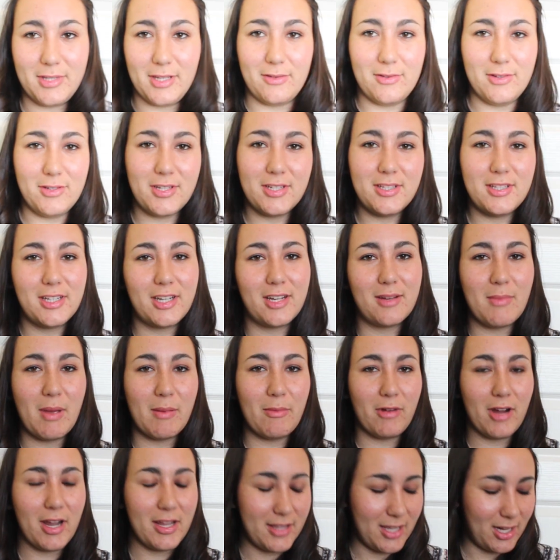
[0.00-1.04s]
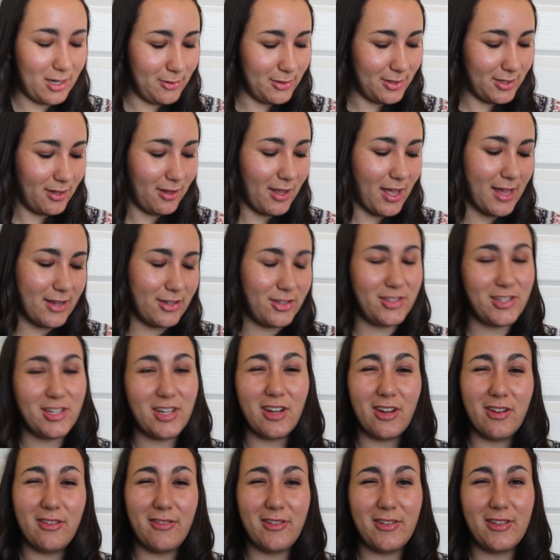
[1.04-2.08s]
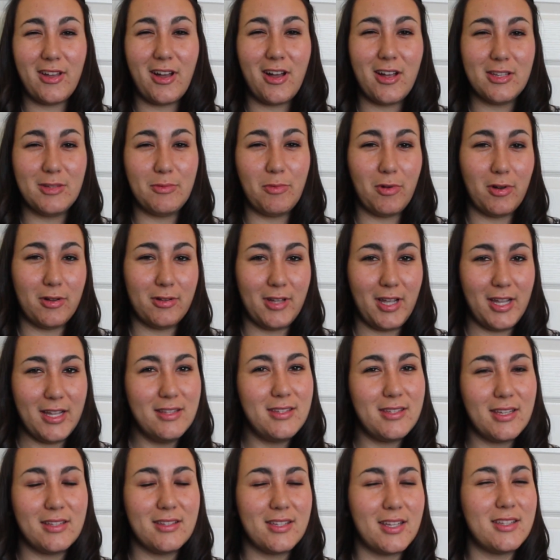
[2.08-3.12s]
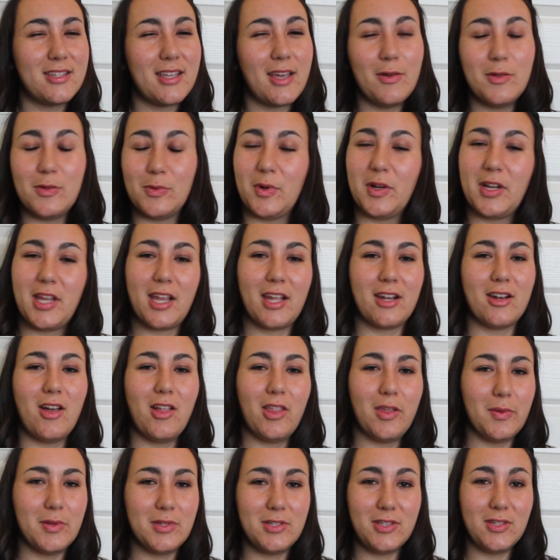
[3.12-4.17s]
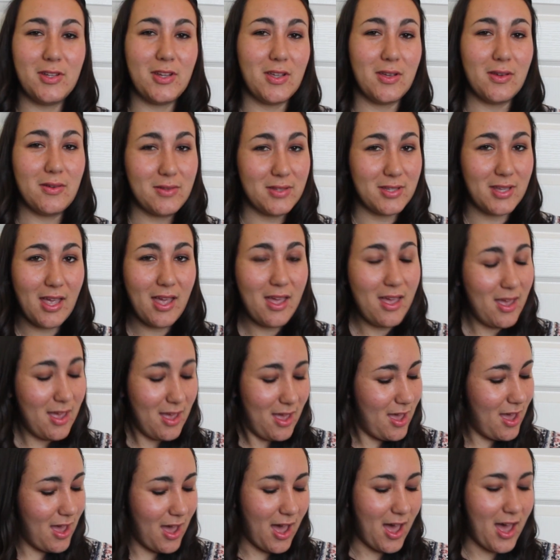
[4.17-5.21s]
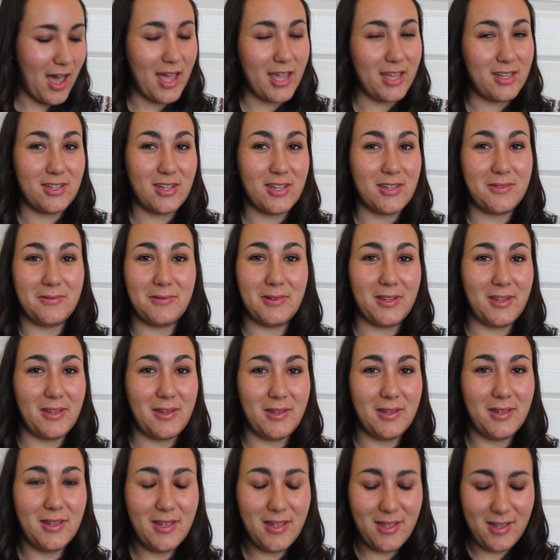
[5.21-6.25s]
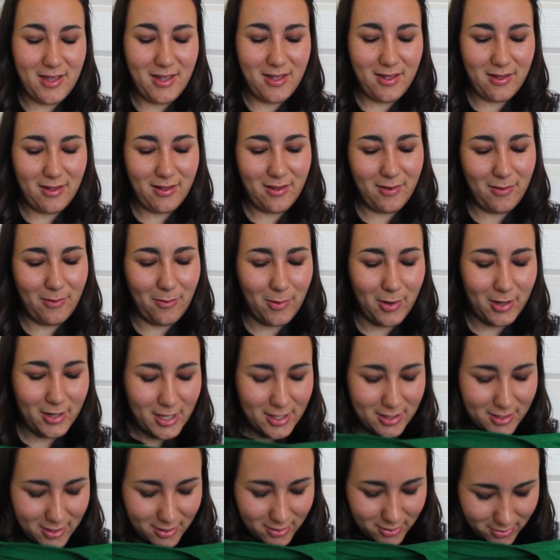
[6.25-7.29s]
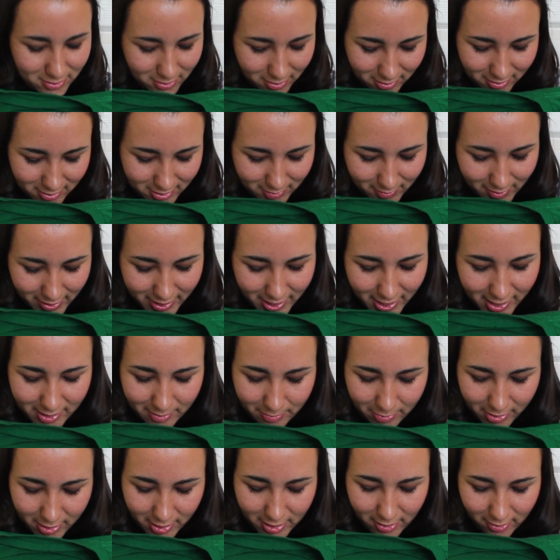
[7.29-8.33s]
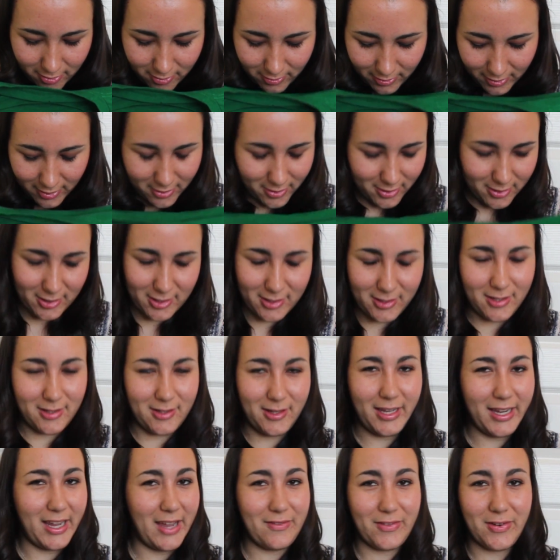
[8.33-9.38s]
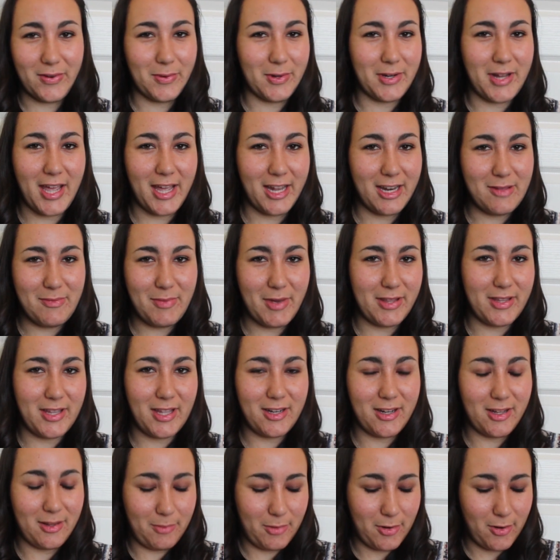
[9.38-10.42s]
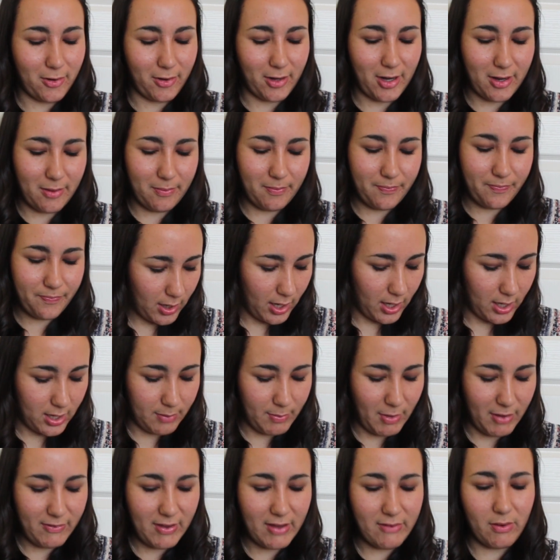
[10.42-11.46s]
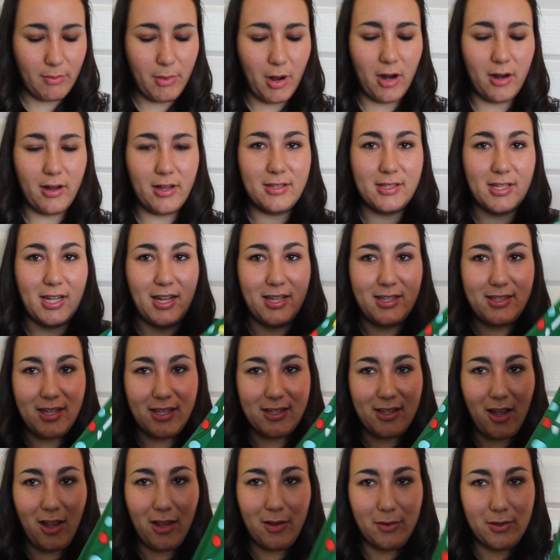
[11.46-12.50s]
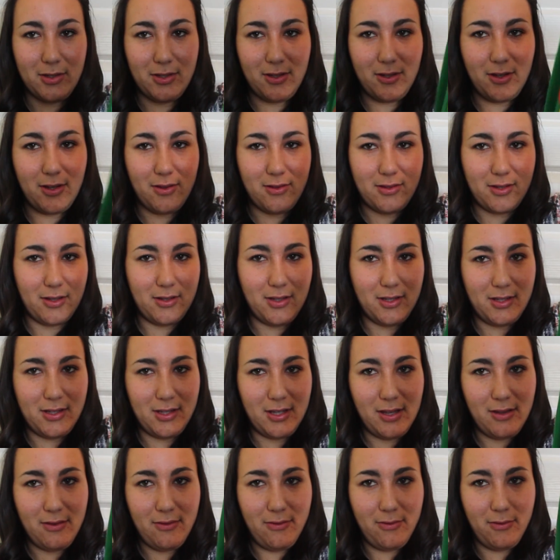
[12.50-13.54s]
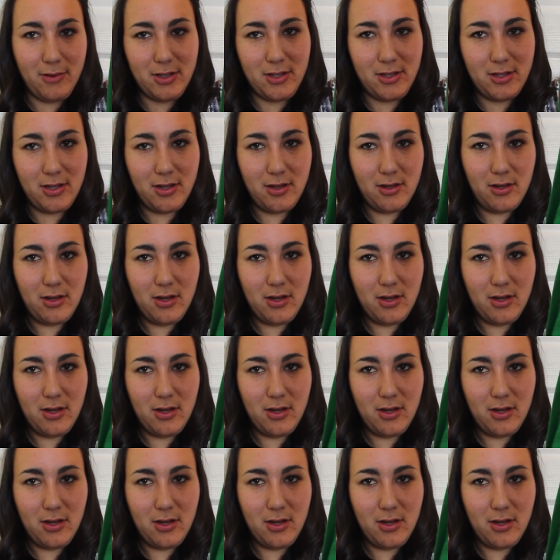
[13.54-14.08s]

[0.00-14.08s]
So it was just to commemorate that it was the last year for the Osborne lights, and since I was working in Hollywood Studios, I just really wanted this shirt, so I got it pretty early on, and then like everyone had it by the end of the program. And then my favorite part is that it says Hollywood Studios on the sleeve, which